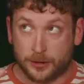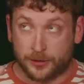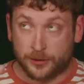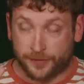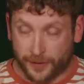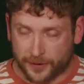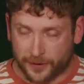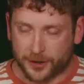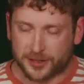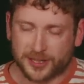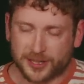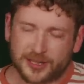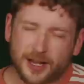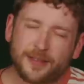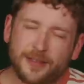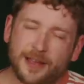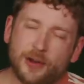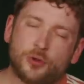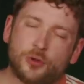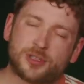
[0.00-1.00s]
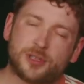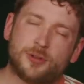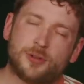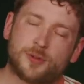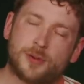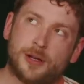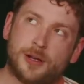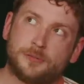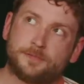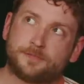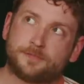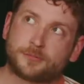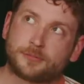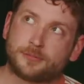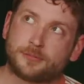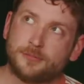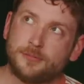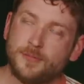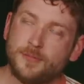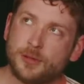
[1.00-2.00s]
fund those things. I think also as well,
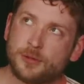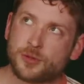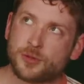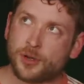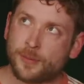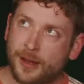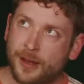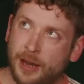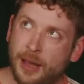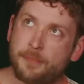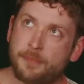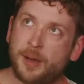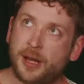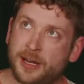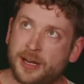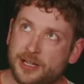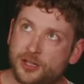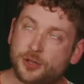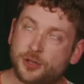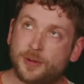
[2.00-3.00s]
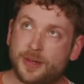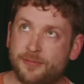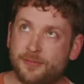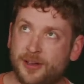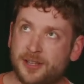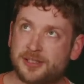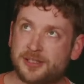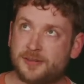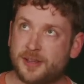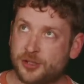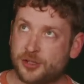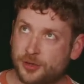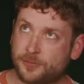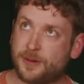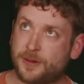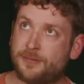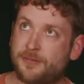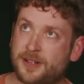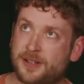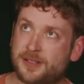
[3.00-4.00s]
talking about like money, should we invest in this? Should
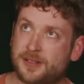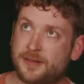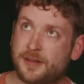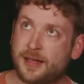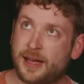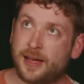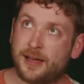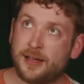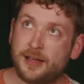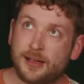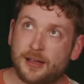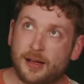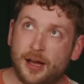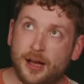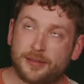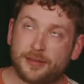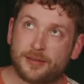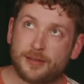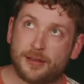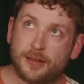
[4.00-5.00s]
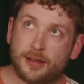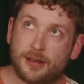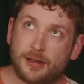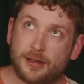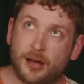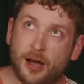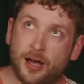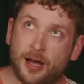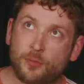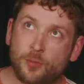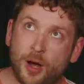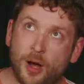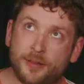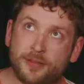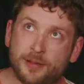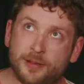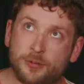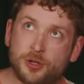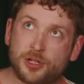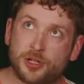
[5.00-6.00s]
we invest in that? I th- I, I
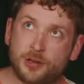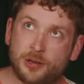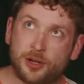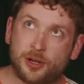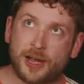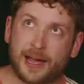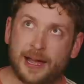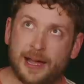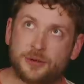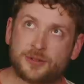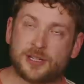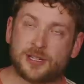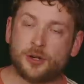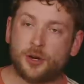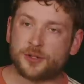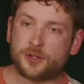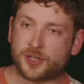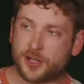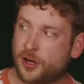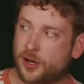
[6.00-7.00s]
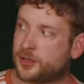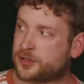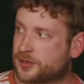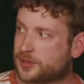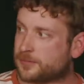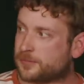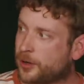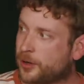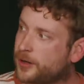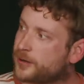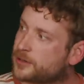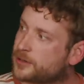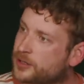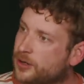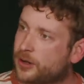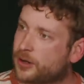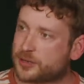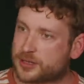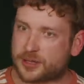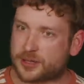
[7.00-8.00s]
think we should look at housing not as a cost, right?
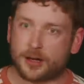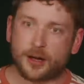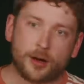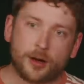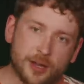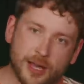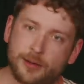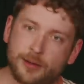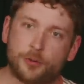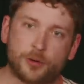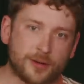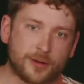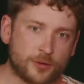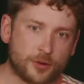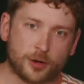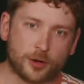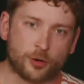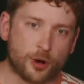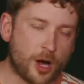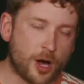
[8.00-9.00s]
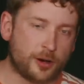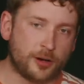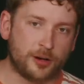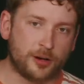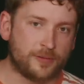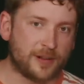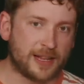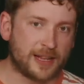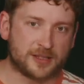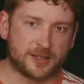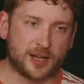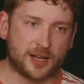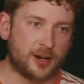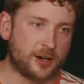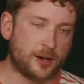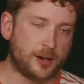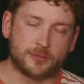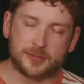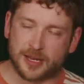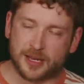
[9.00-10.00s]
So it's, okay, we'll give you a grant of, let's say, I don't
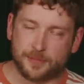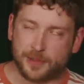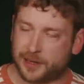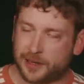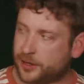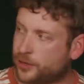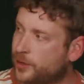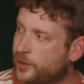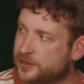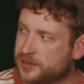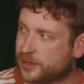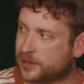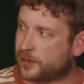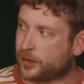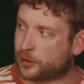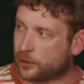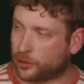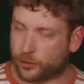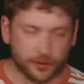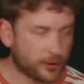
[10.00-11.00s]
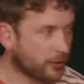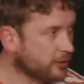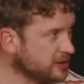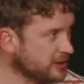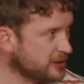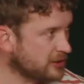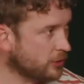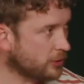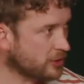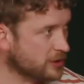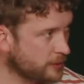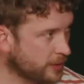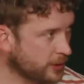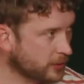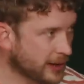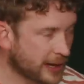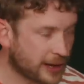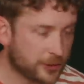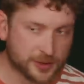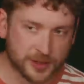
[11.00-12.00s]
know, ten billion quid to local authorities in order to build
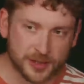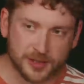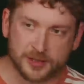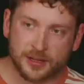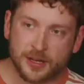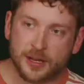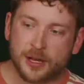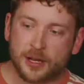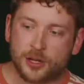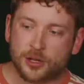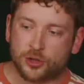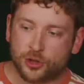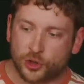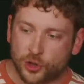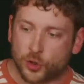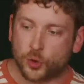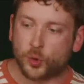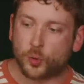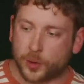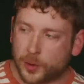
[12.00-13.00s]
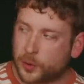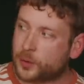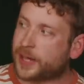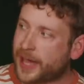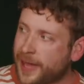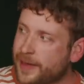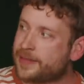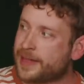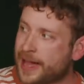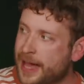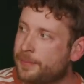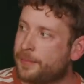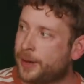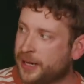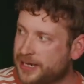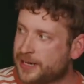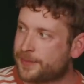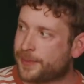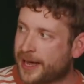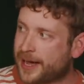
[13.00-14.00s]
houses. You will get that
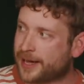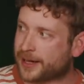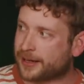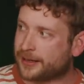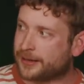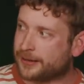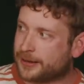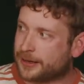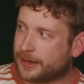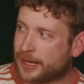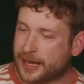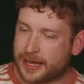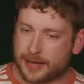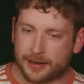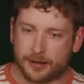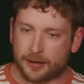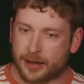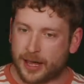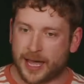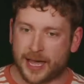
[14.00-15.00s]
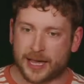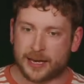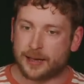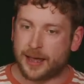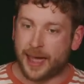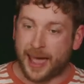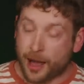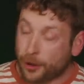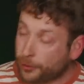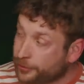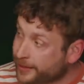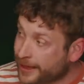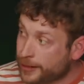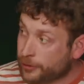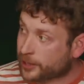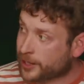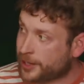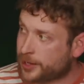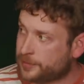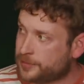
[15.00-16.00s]
money back mm. in in health
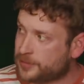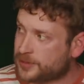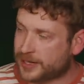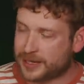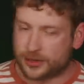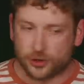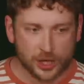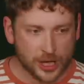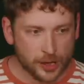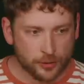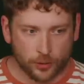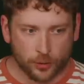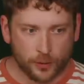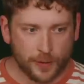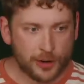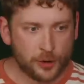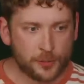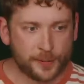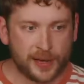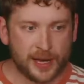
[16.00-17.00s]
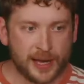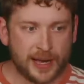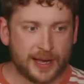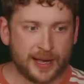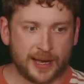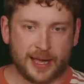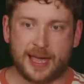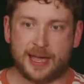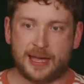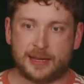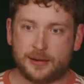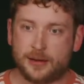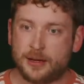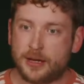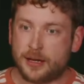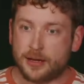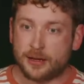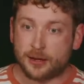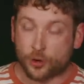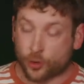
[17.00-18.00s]
outcomes, mm. in general well-being, in
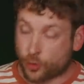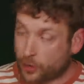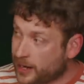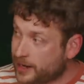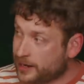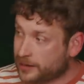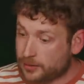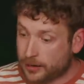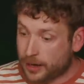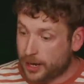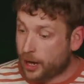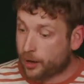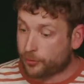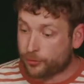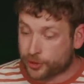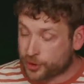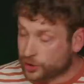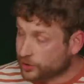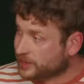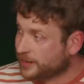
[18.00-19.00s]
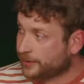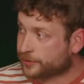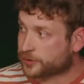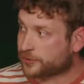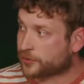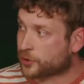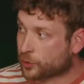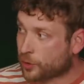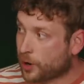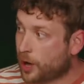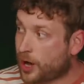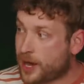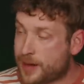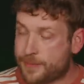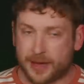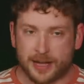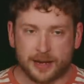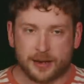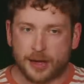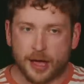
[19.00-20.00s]
in uh, reduced levels of crime,
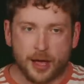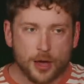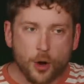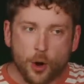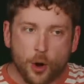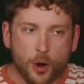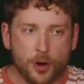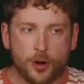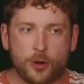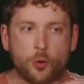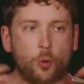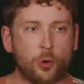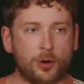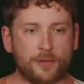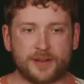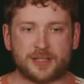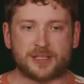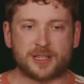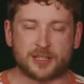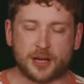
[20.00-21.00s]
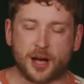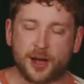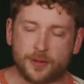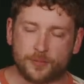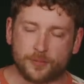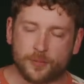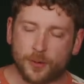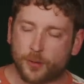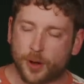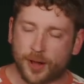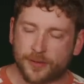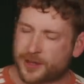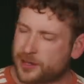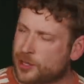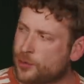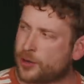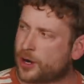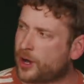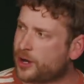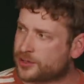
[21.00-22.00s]
in all of these things. I I think
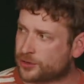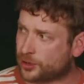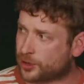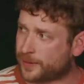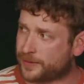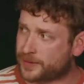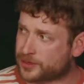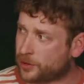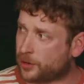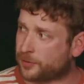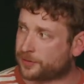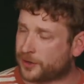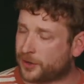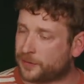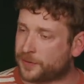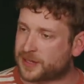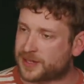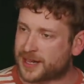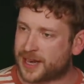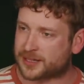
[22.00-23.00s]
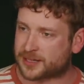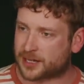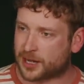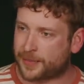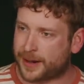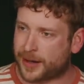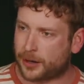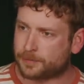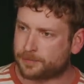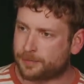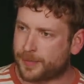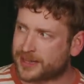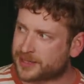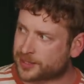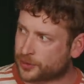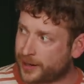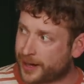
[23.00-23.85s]
you and I talk about this quite often on the desk about mental